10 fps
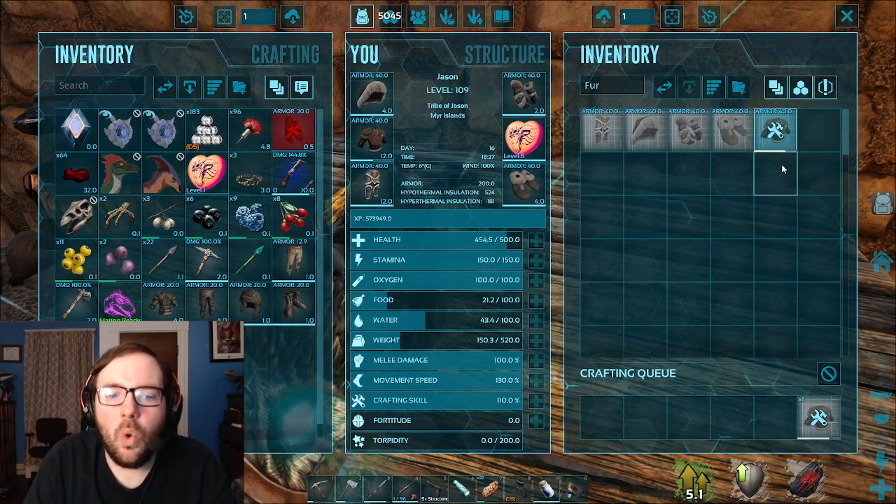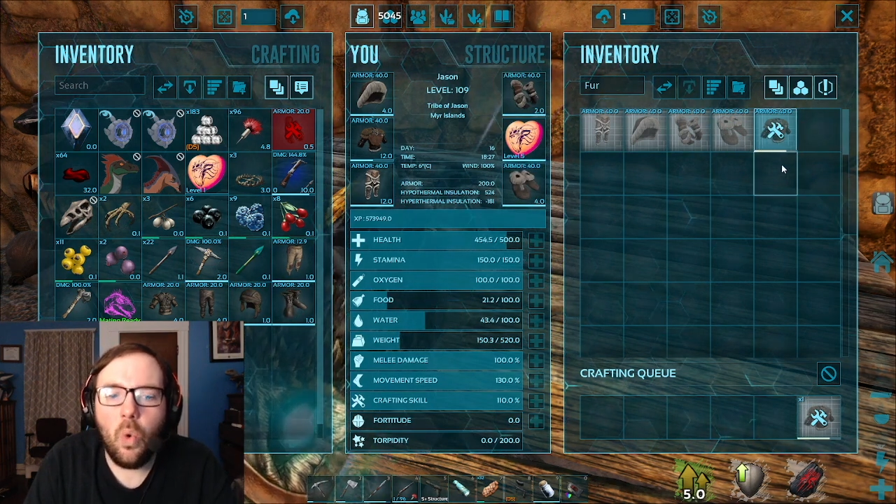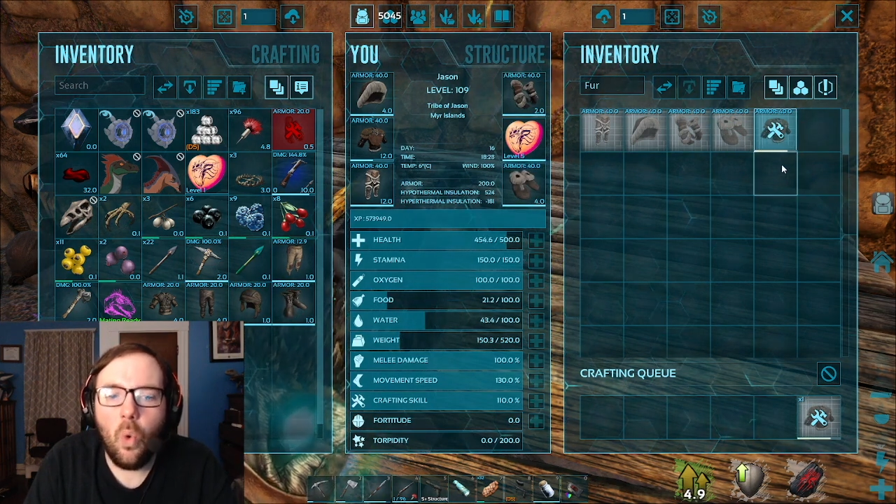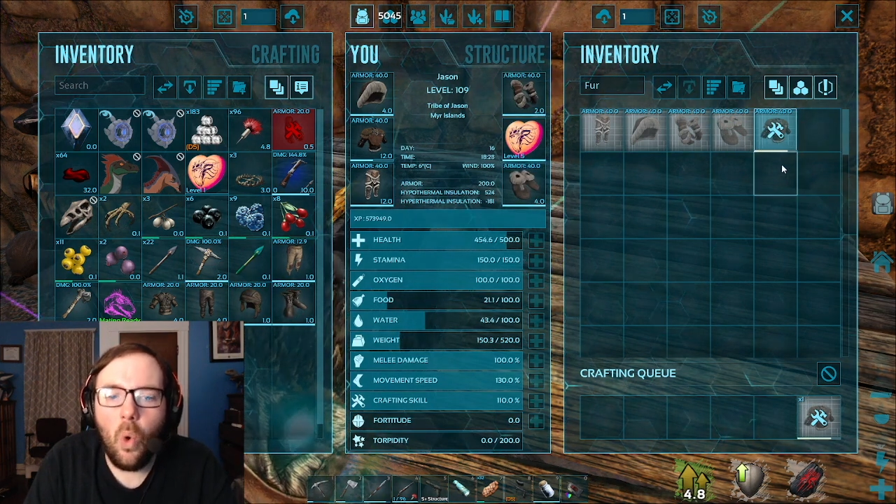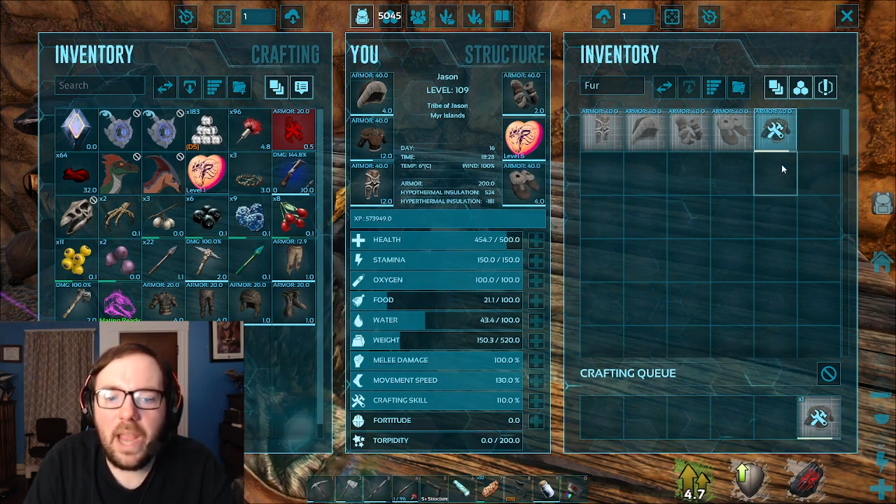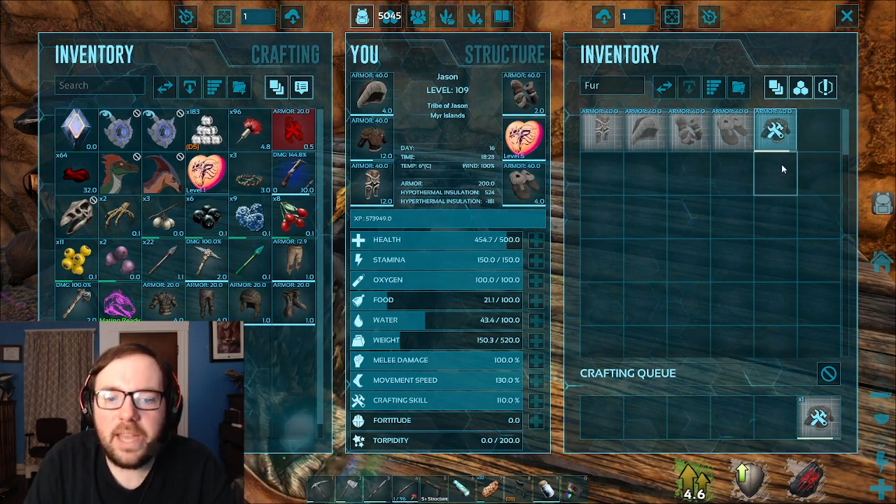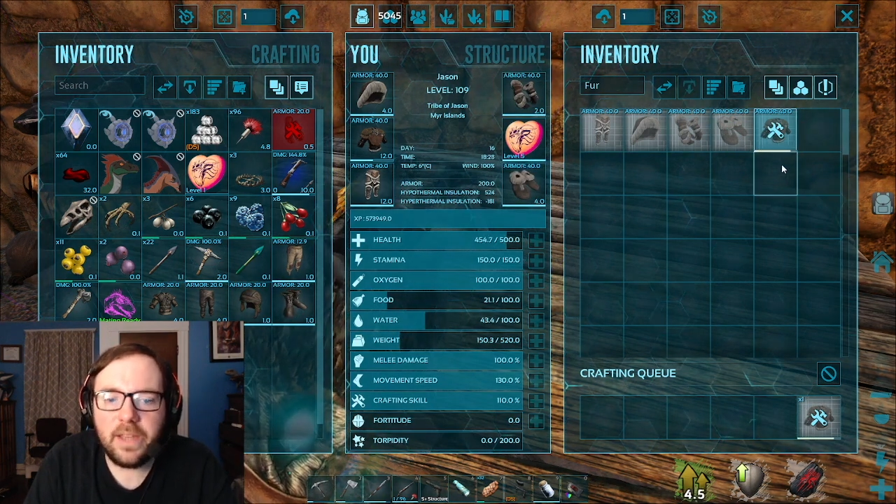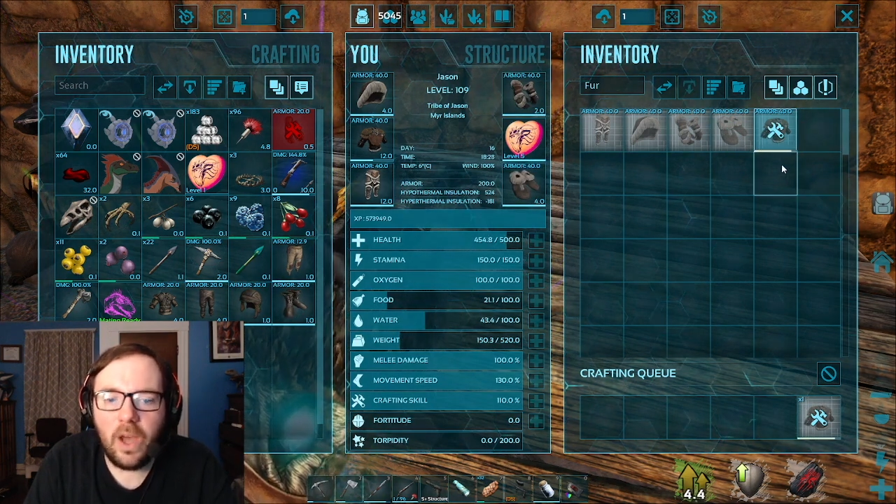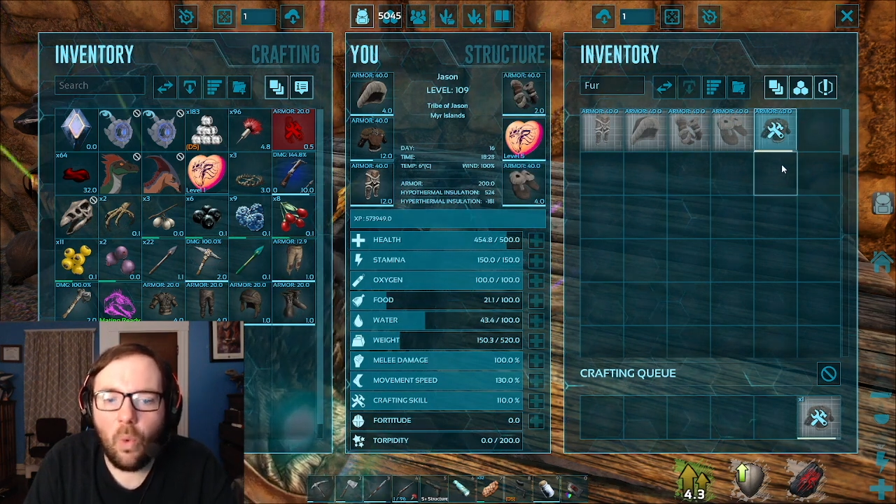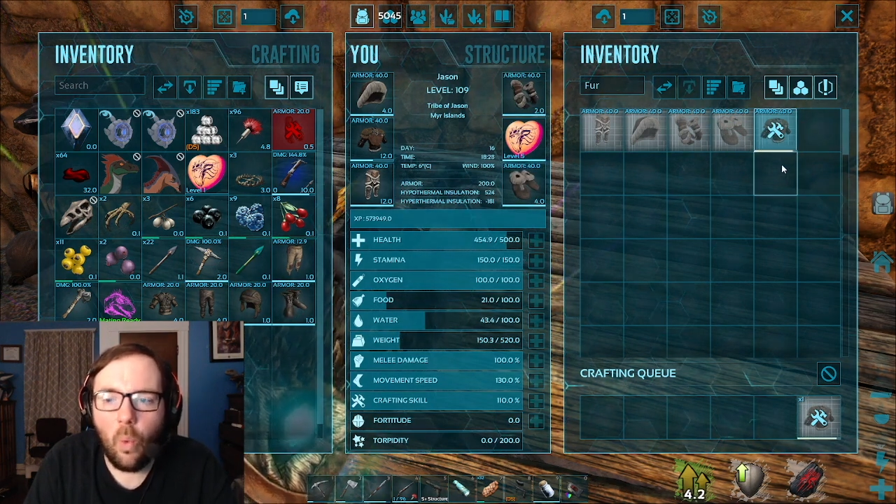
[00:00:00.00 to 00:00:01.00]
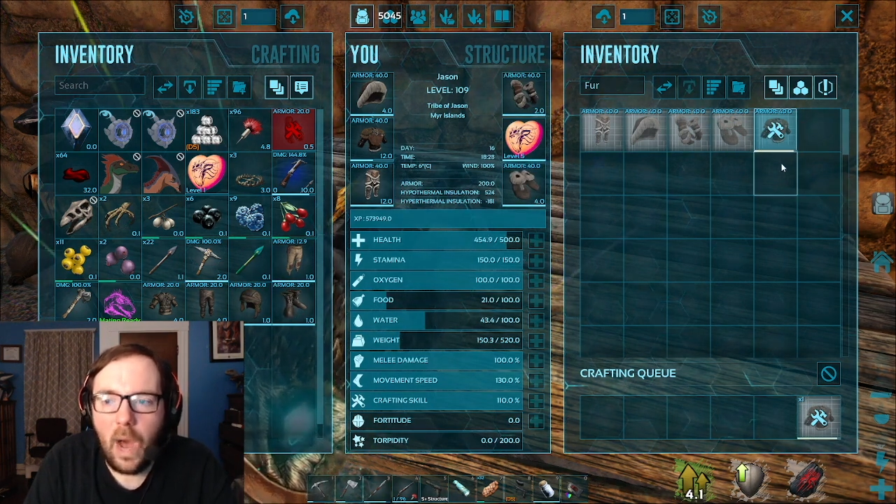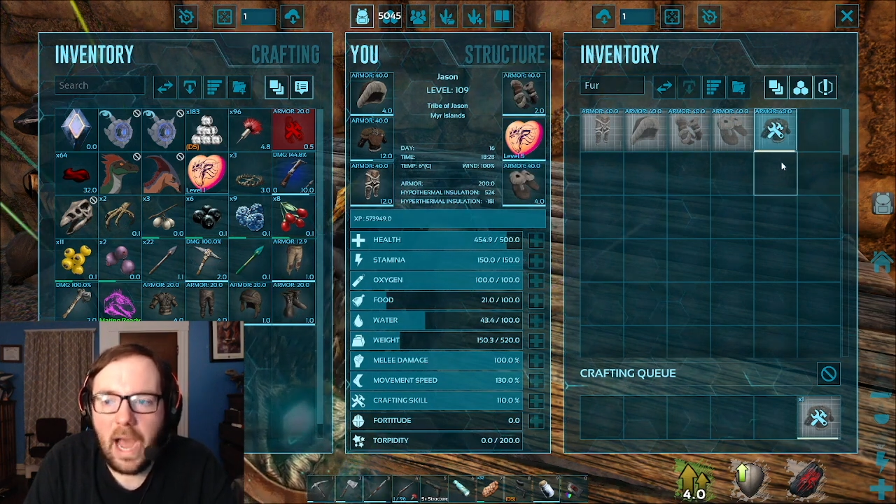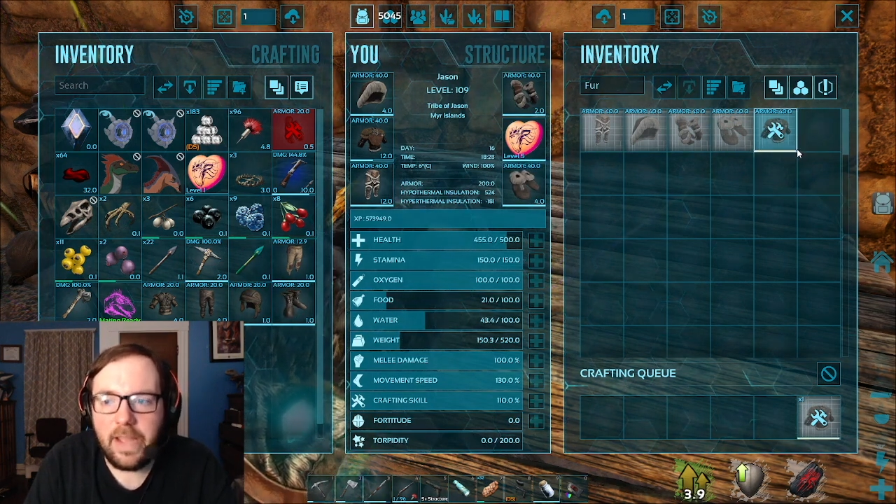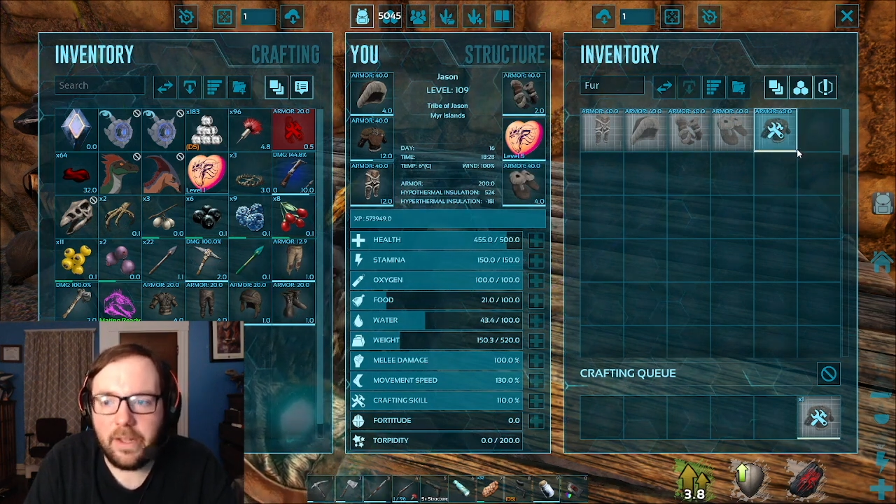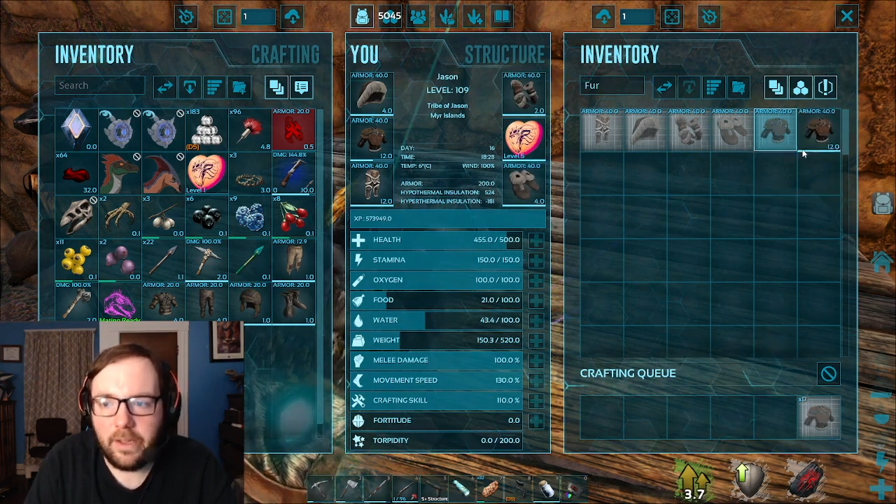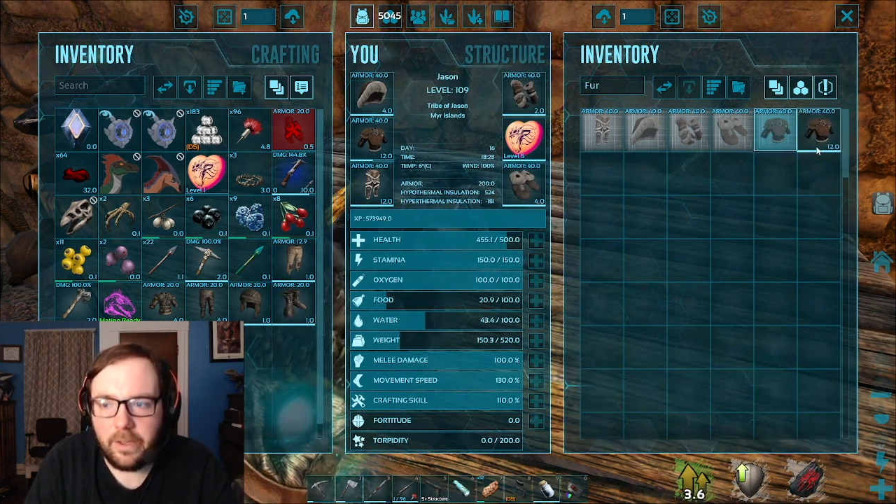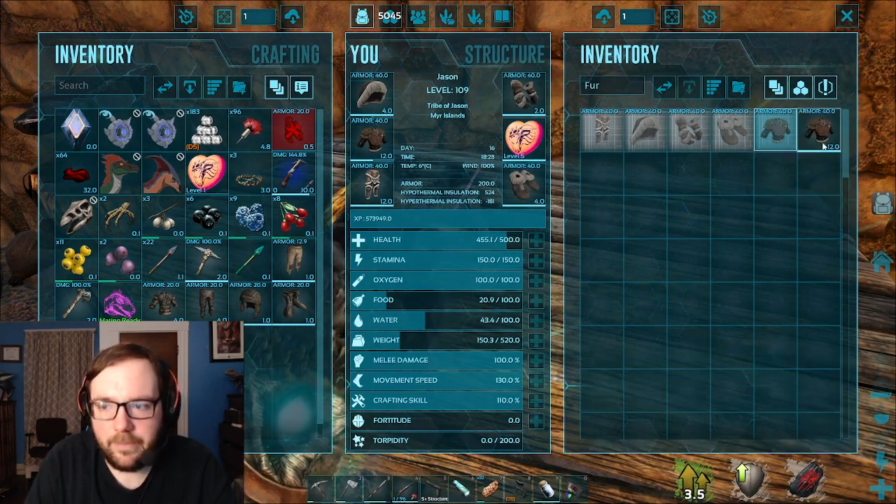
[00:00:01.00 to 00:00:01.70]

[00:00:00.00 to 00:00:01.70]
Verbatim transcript: quite a while.